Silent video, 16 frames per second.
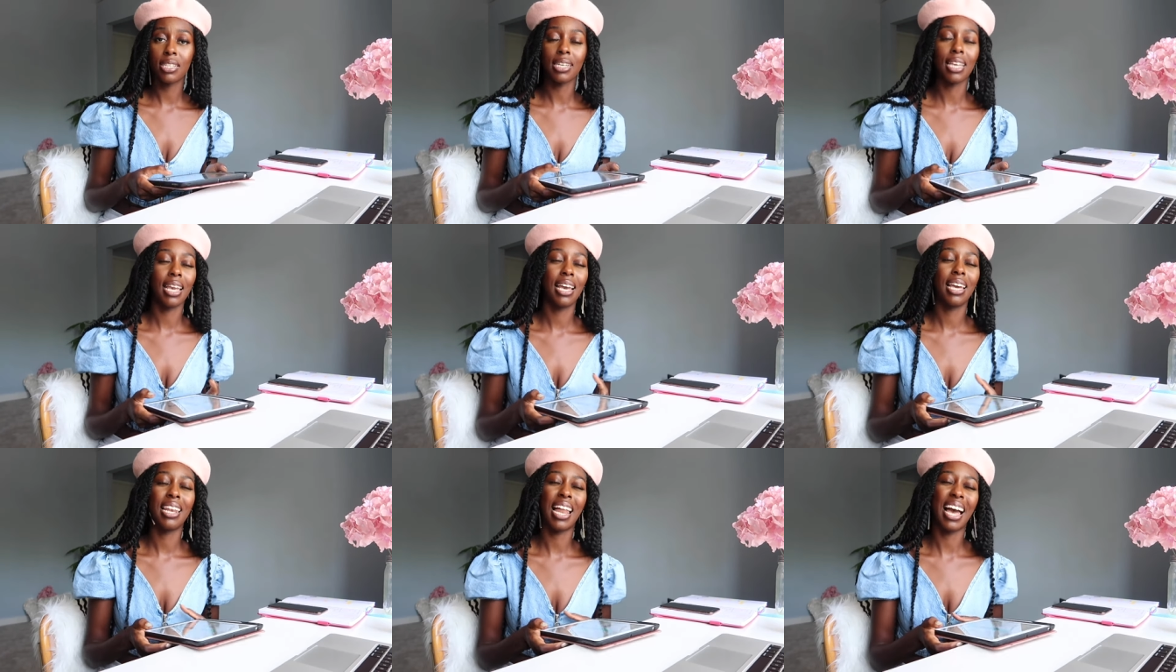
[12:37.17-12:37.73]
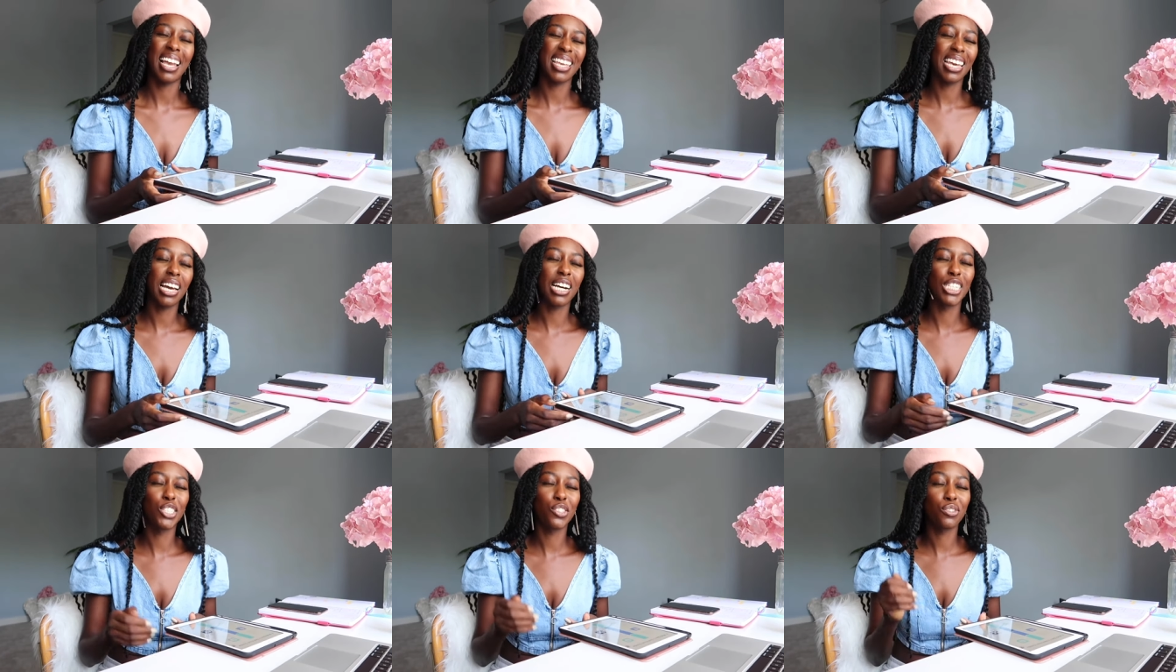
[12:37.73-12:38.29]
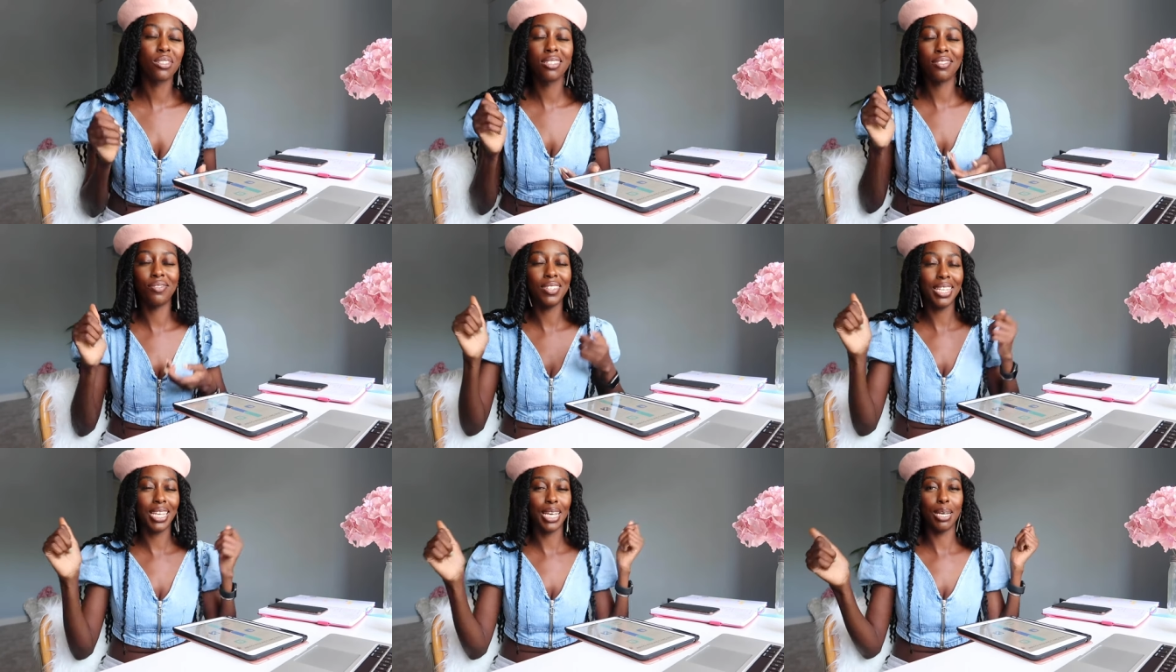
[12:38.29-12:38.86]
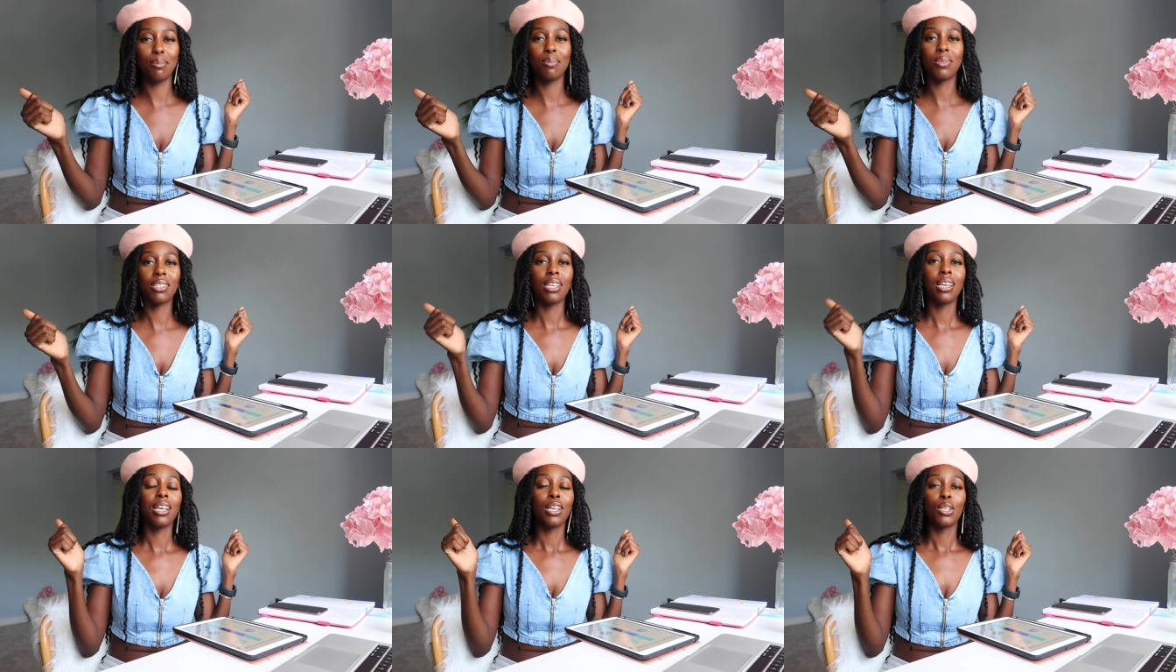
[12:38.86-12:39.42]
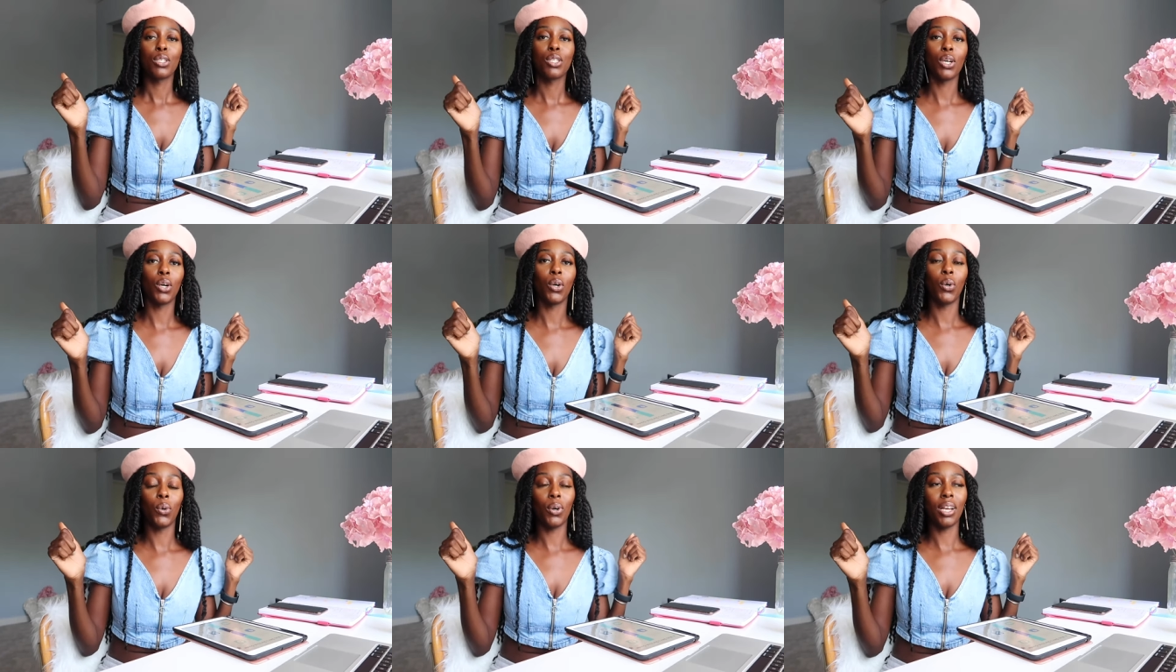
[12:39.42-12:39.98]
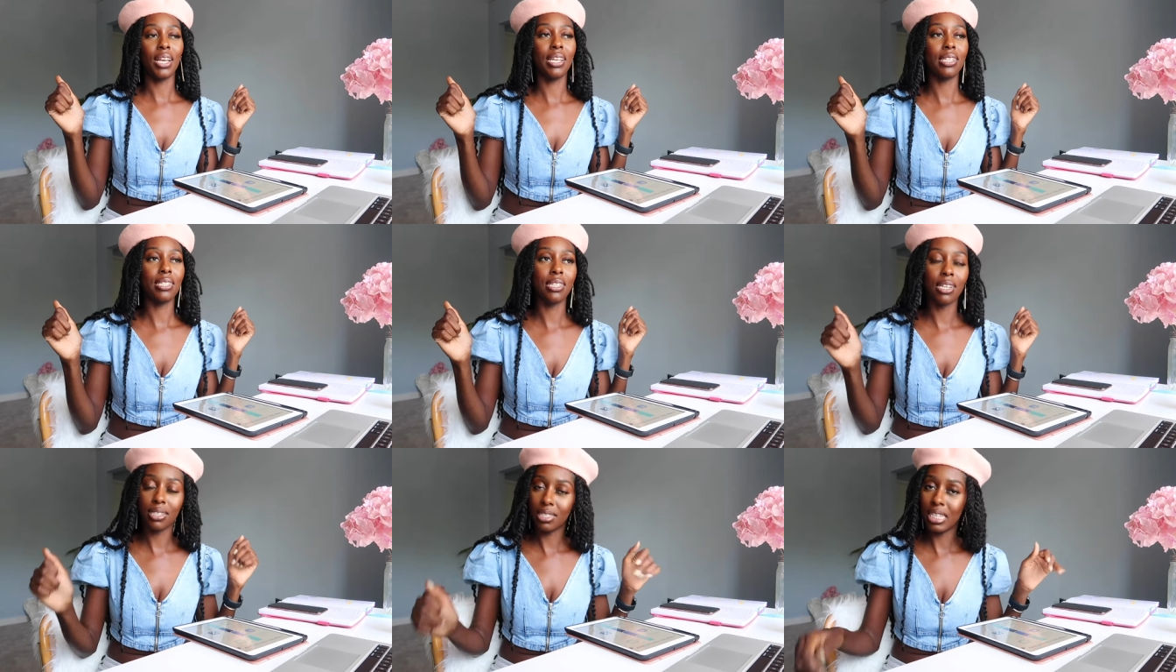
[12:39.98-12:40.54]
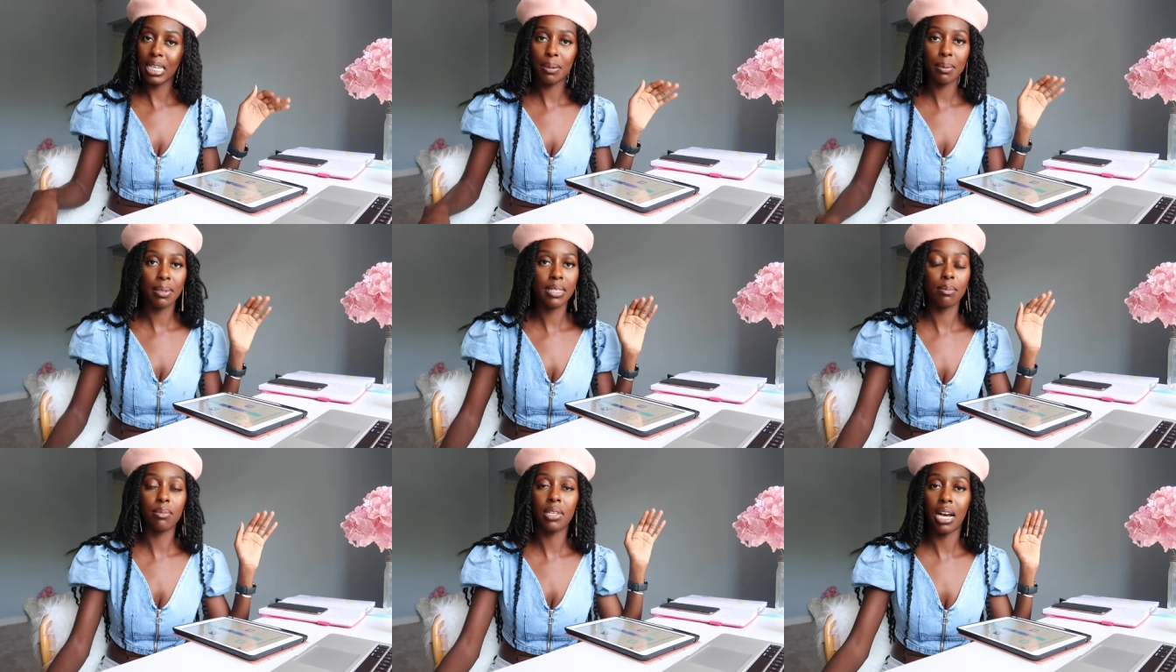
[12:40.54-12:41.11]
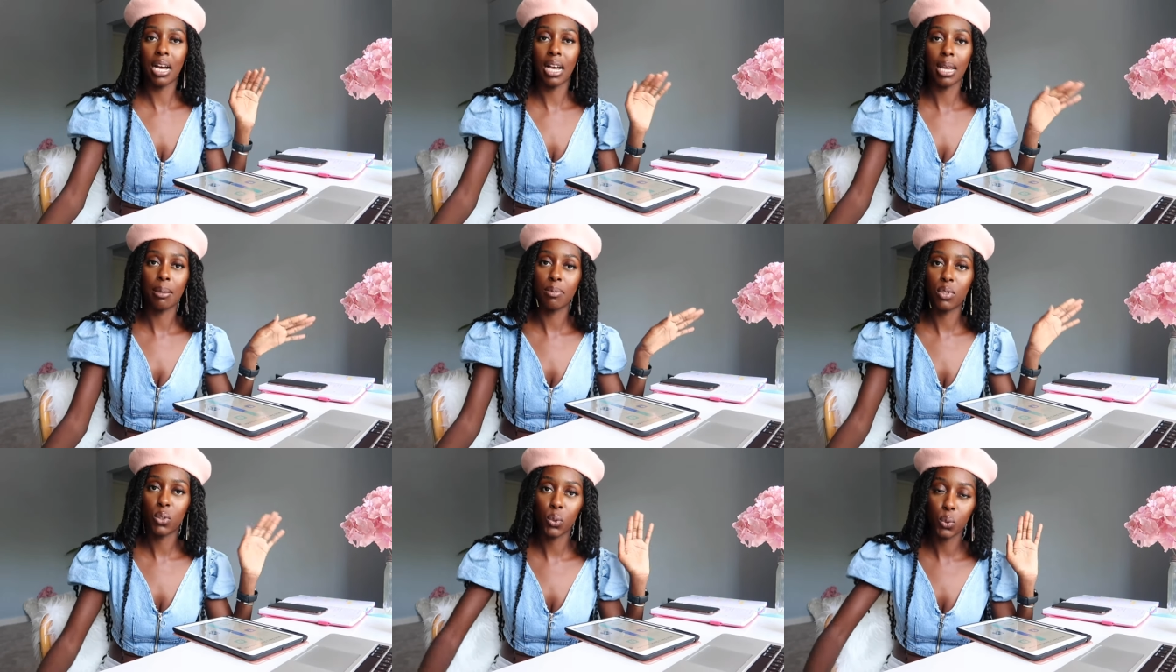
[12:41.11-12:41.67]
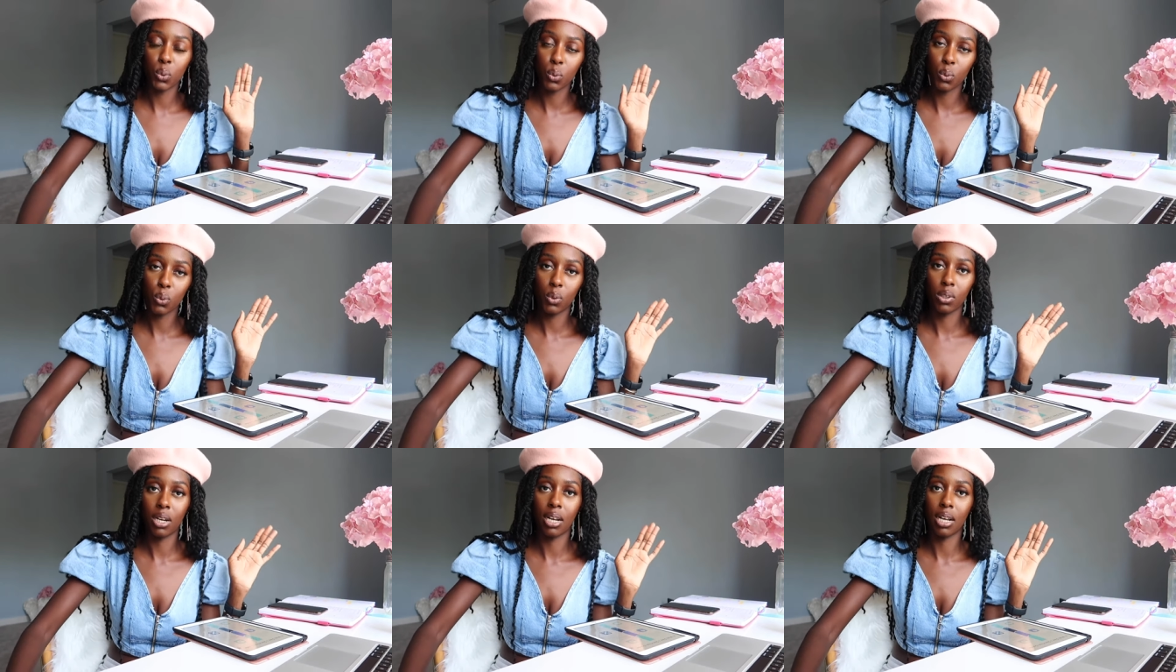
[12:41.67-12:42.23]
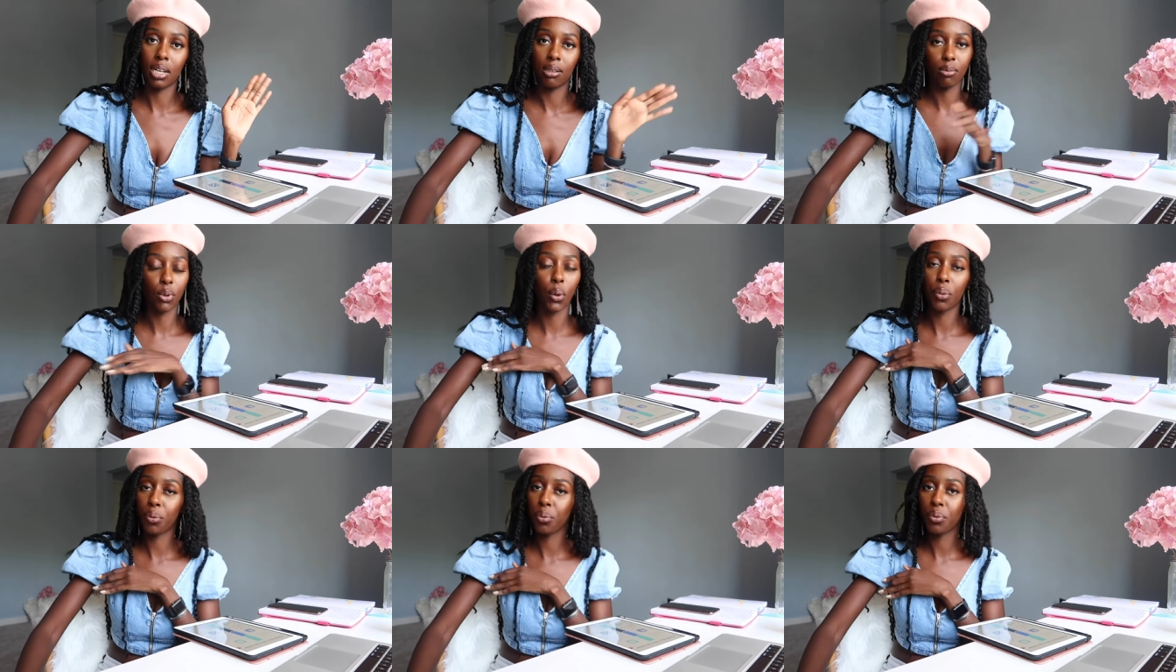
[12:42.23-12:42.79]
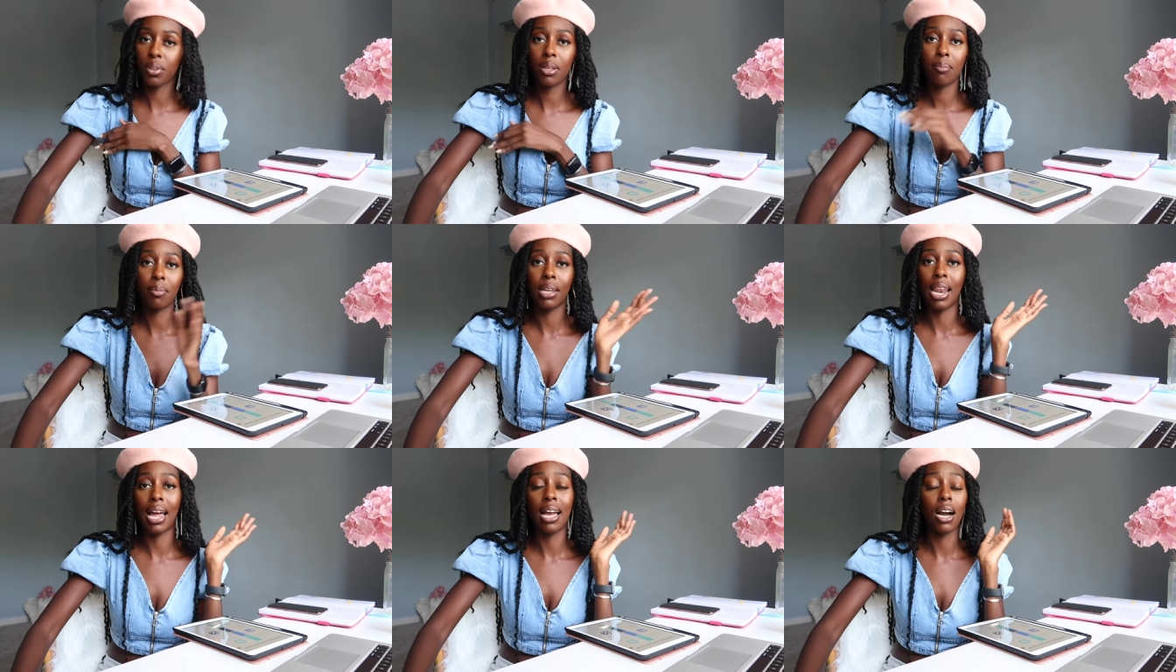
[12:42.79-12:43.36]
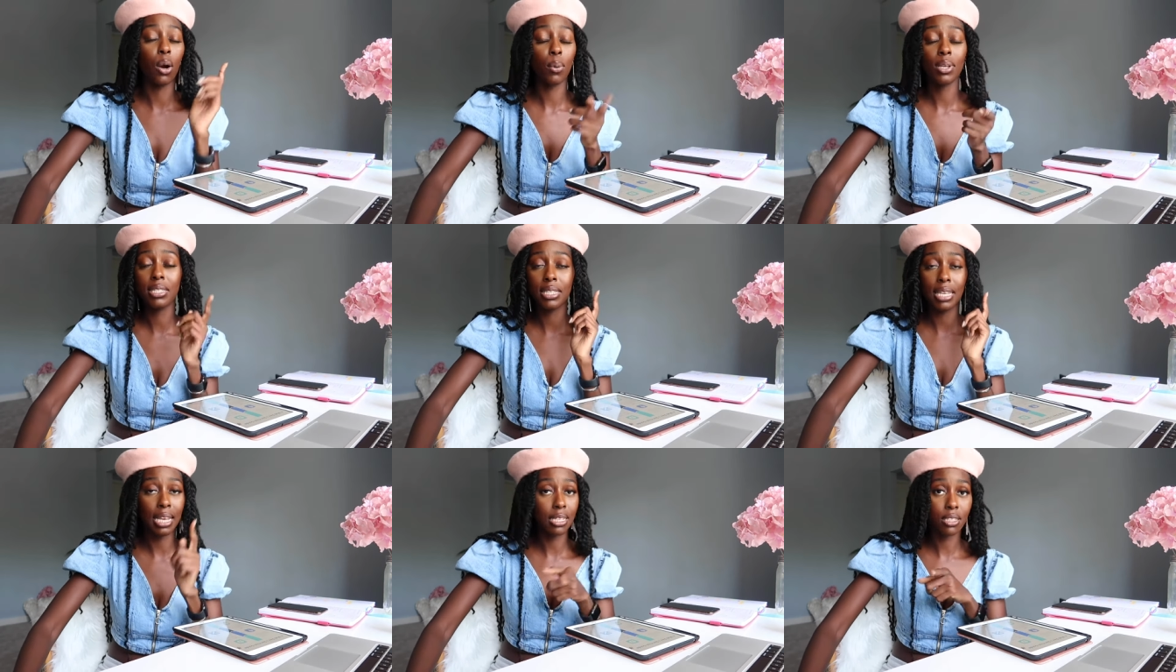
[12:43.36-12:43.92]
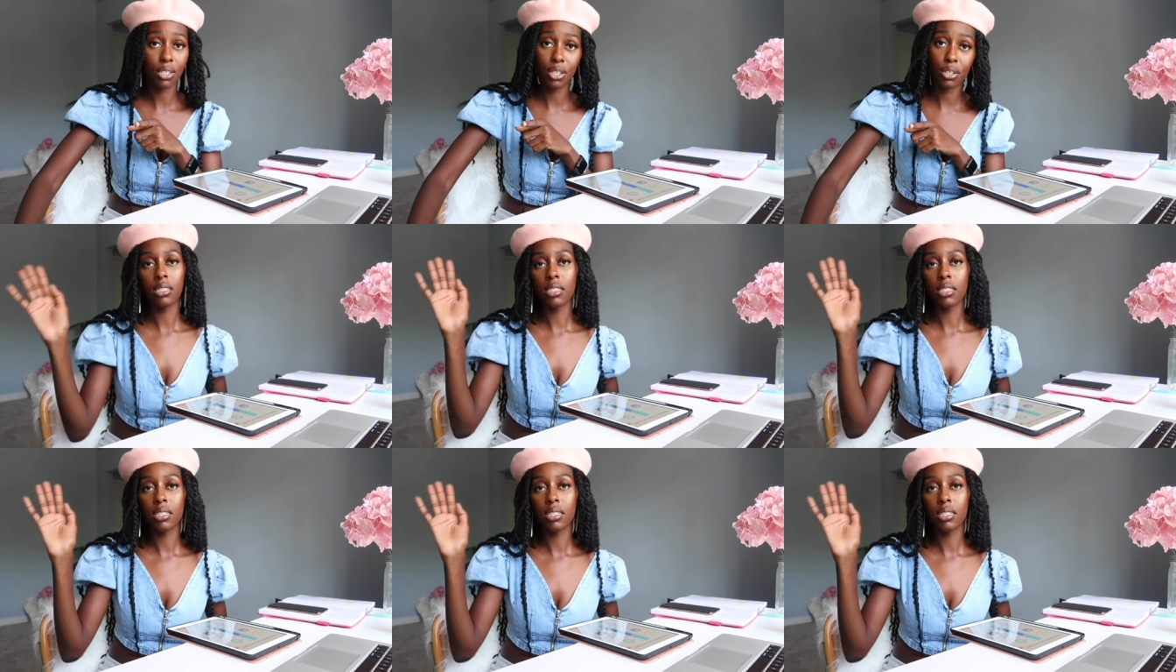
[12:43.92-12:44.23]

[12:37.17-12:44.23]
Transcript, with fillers: Again, I get hundreds of D Ms, so it does take me some time to uh, go through them, but I always get to you.